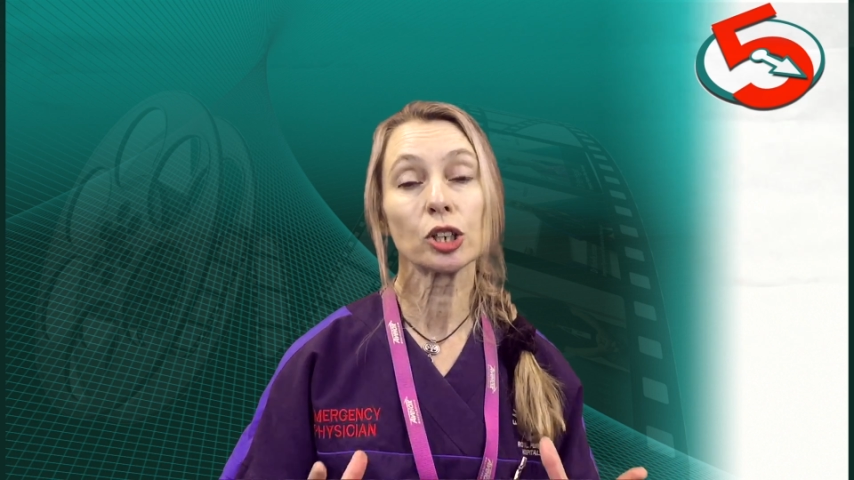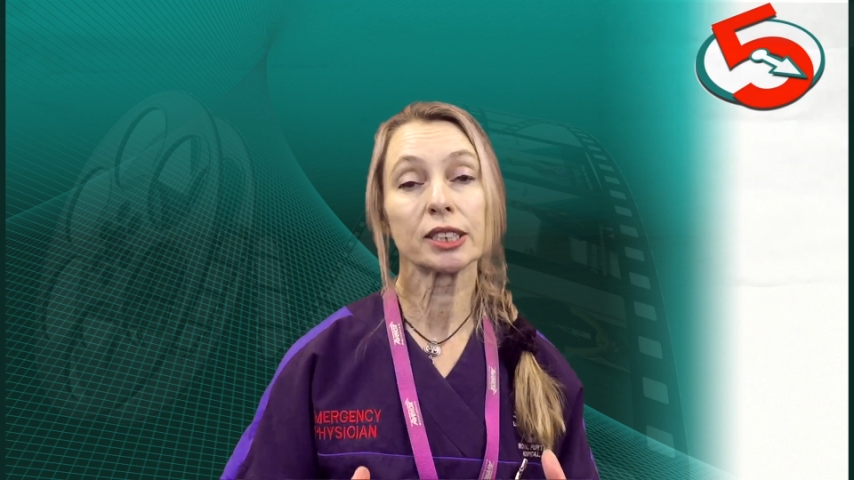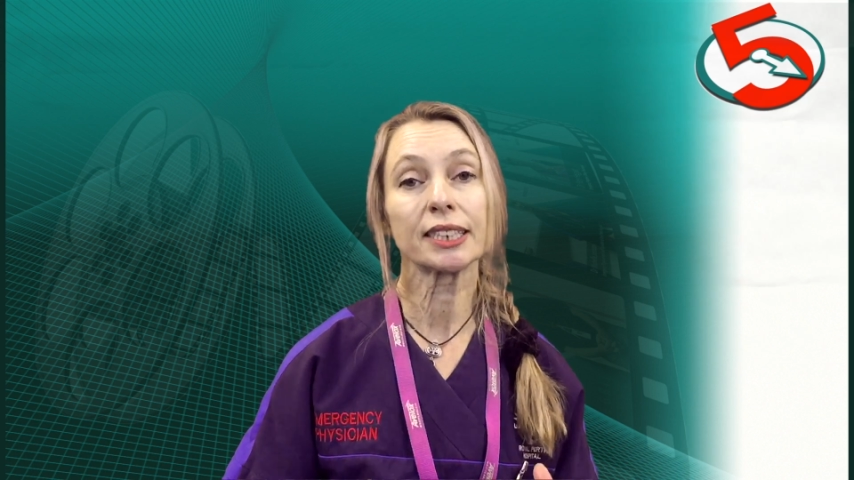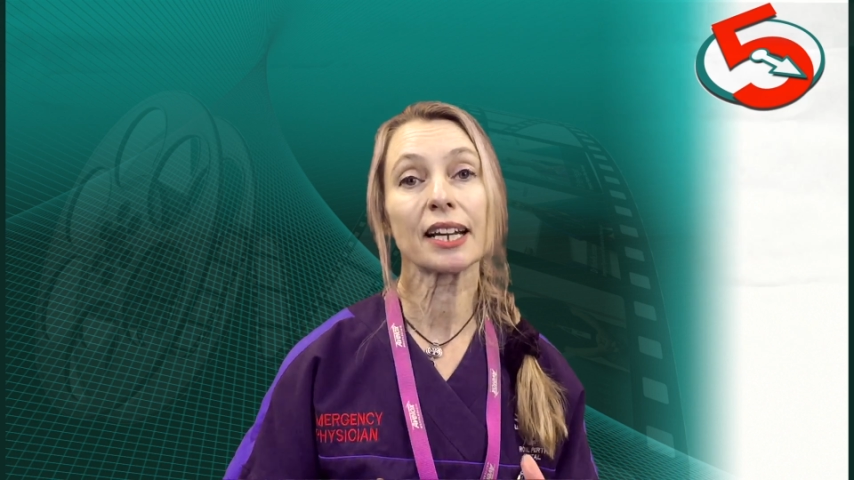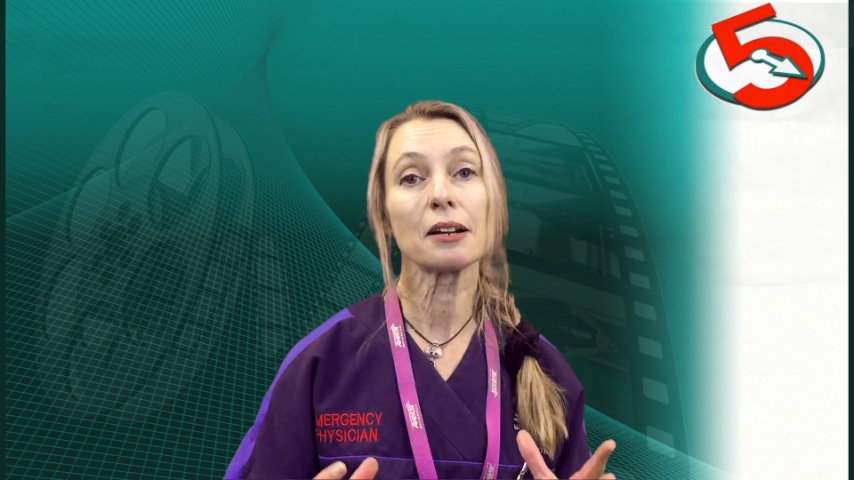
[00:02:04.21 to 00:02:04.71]

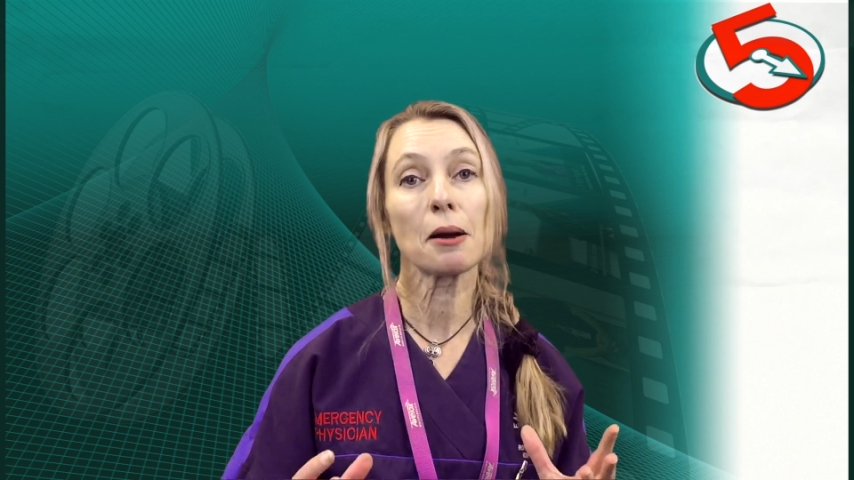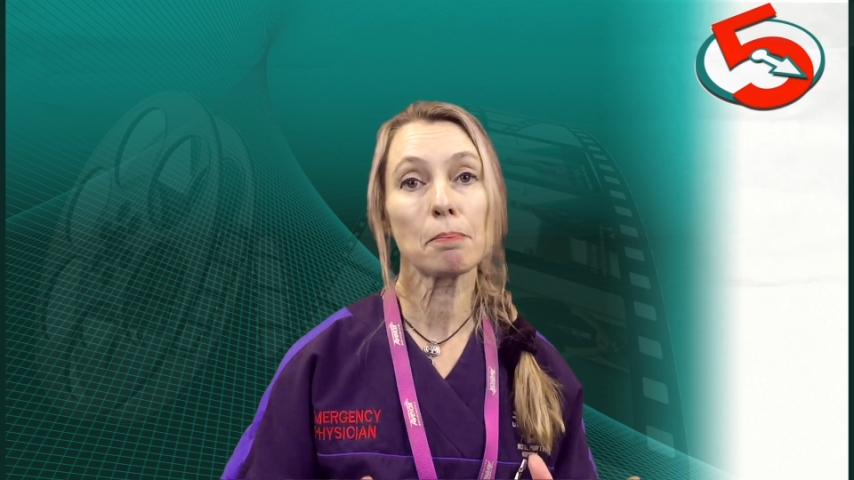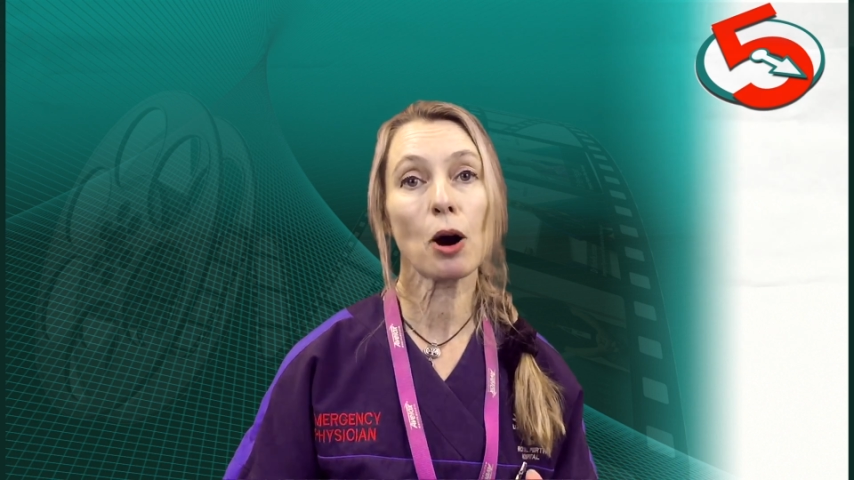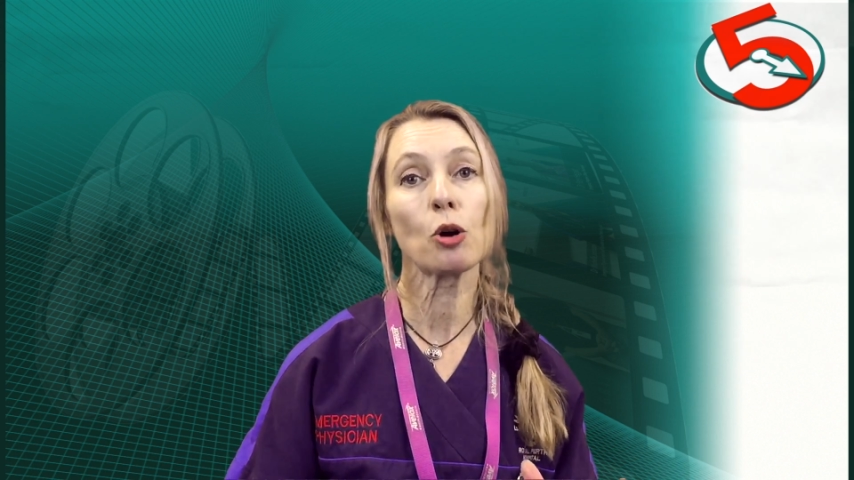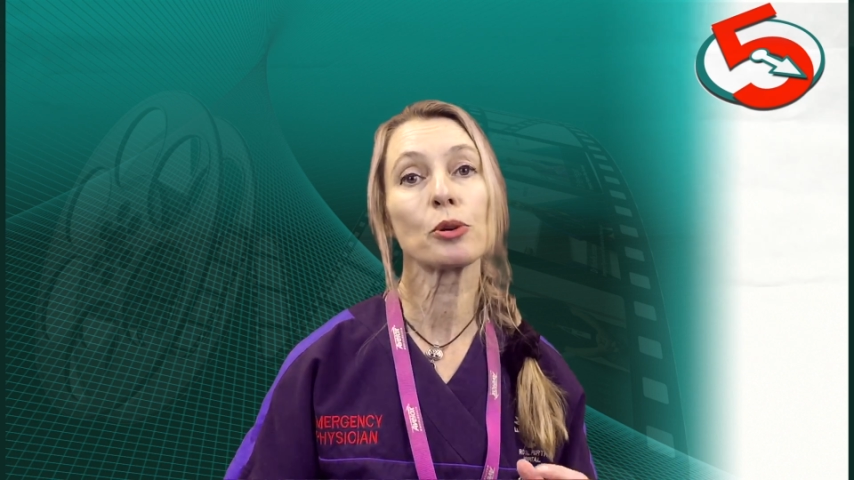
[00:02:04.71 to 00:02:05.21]
sudden
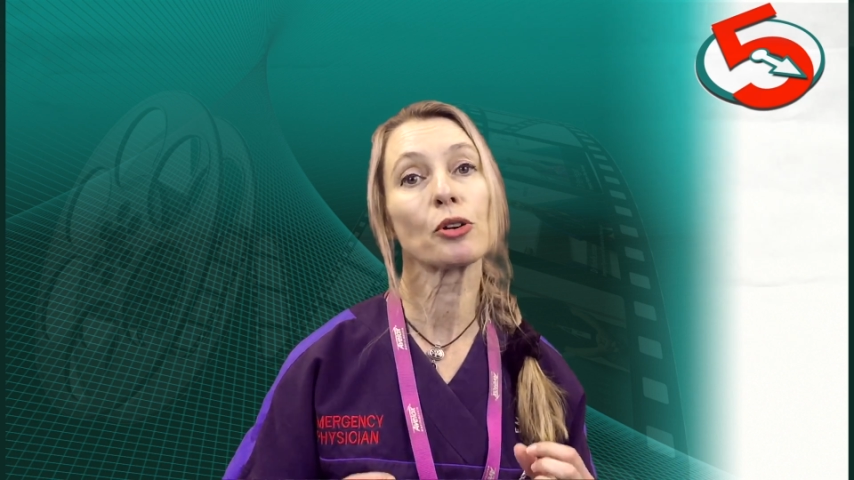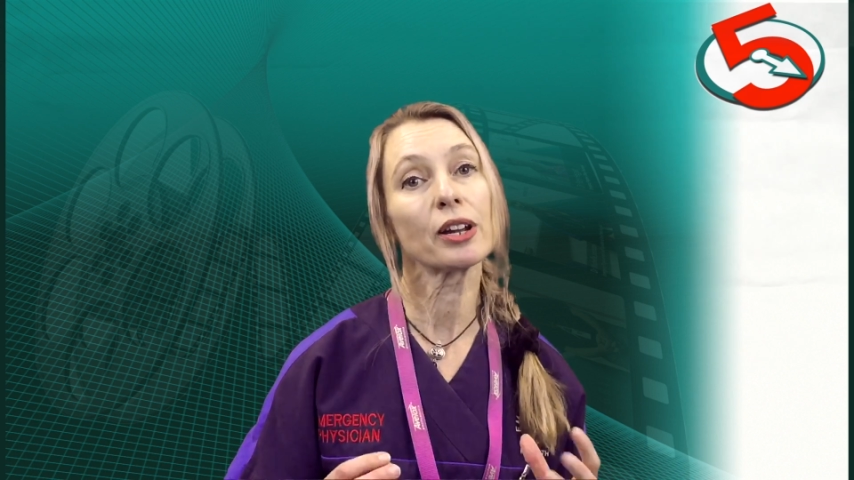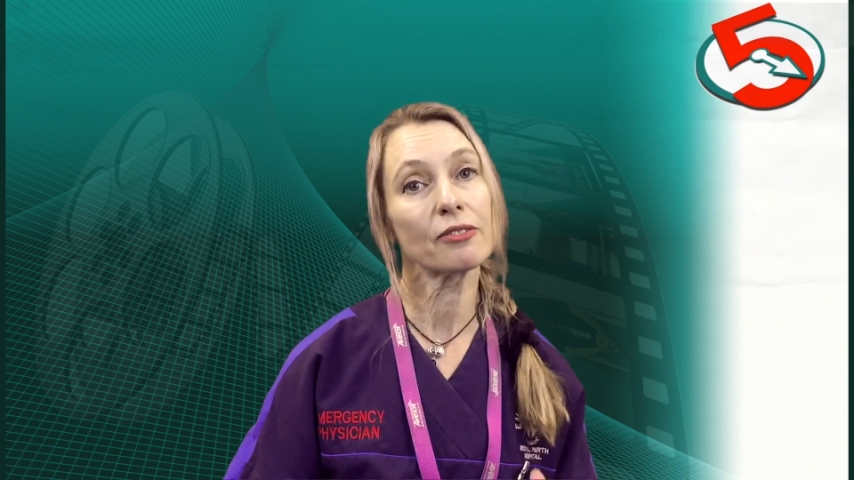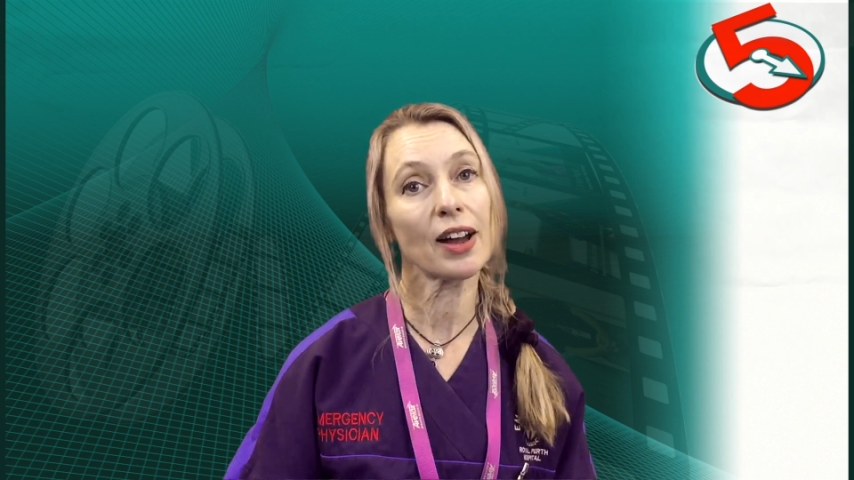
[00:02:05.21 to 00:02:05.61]
pulmonary